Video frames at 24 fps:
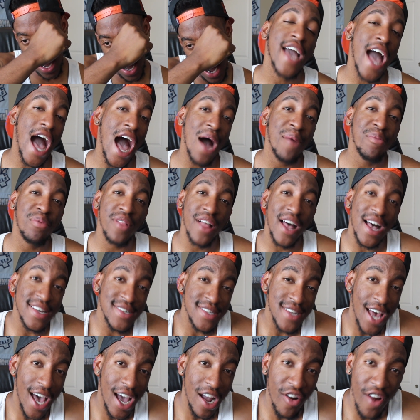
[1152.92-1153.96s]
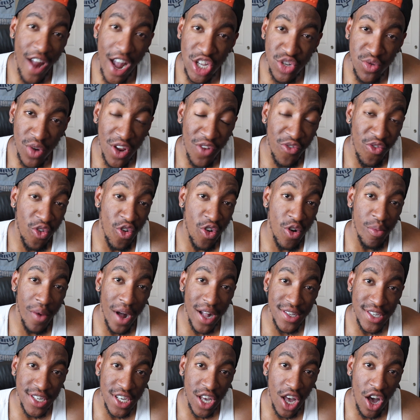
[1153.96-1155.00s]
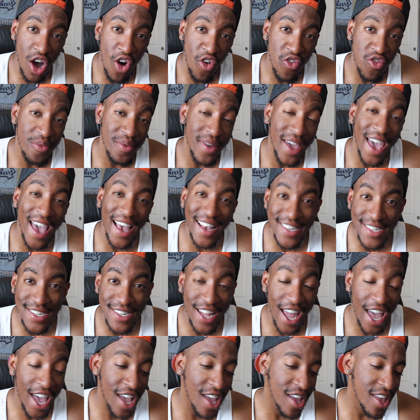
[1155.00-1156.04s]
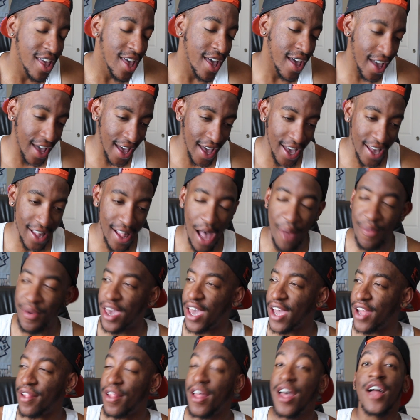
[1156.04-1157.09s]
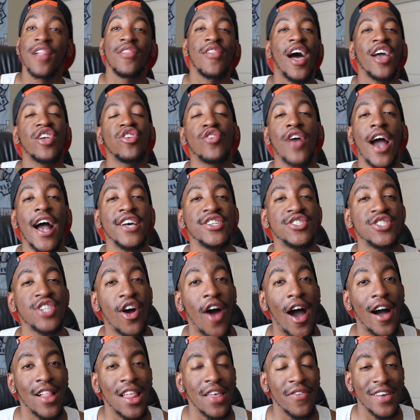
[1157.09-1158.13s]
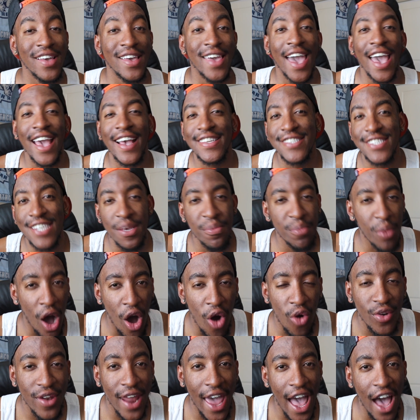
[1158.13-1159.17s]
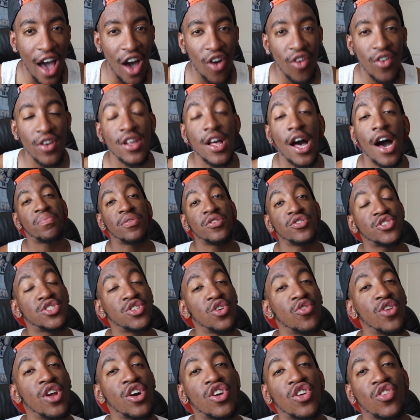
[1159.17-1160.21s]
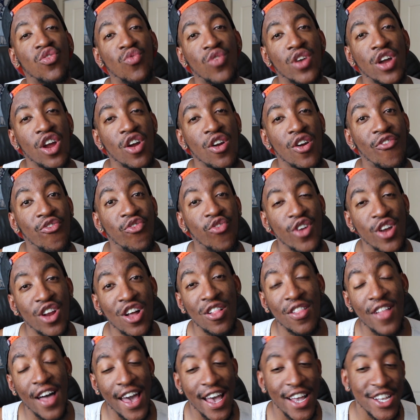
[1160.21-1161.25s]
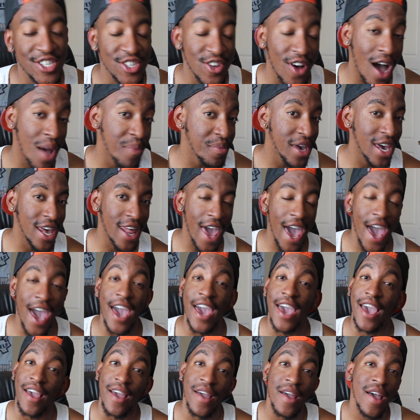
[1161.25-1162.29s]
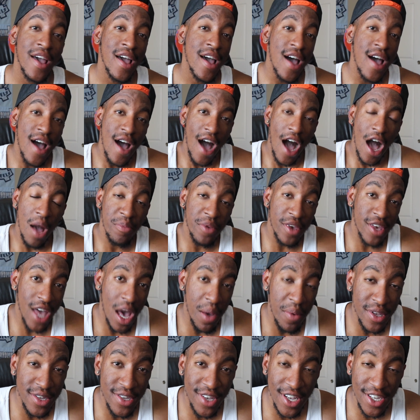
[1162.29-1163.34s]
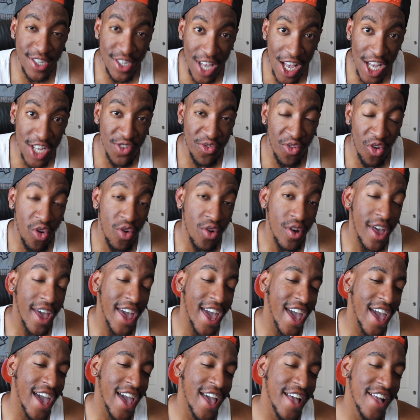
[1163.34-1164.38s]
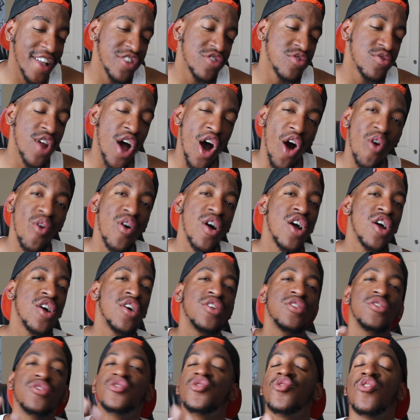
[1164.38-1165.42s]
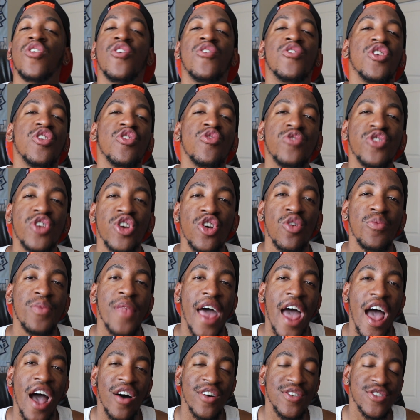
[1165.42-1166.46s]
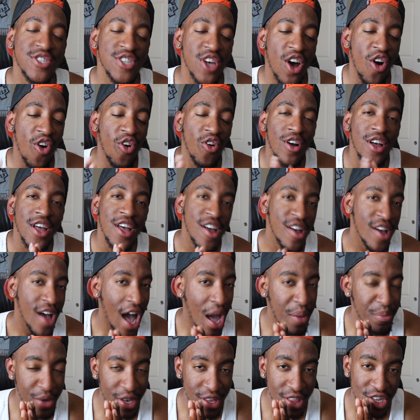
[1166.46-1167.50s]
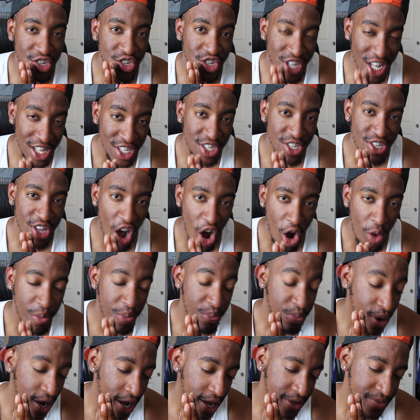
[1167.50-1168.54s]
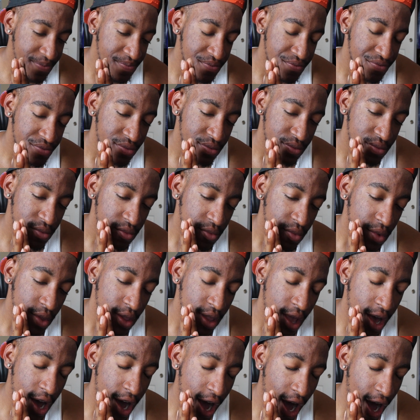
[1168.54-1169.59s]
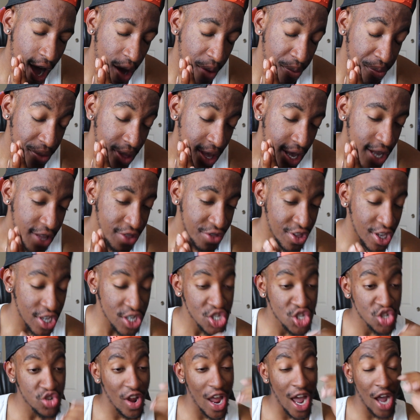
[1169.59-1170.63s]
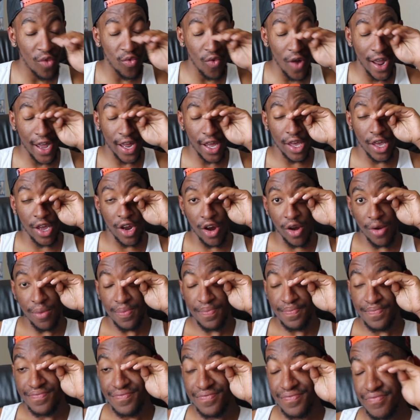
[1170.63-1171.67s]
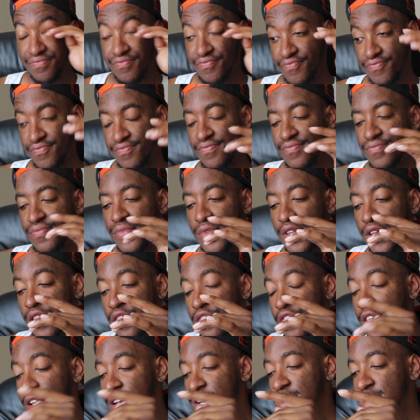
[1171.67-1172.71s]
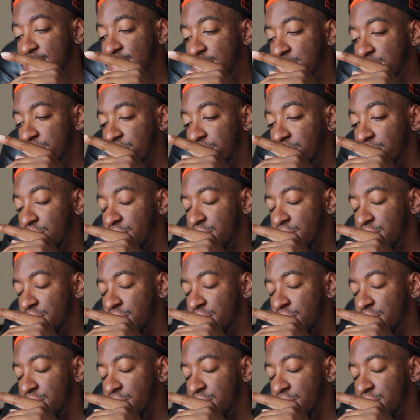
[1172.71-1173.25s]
God bless, I graduated 4 months ago from K-State, and, I mean, like you guys know, I live in KCMO now, pursuing a career at Frito-Lay, so, I mean, hey, I'm becoming successful, and, you know, doing YouTube now, so I mean the shit's dope, but this track right here, this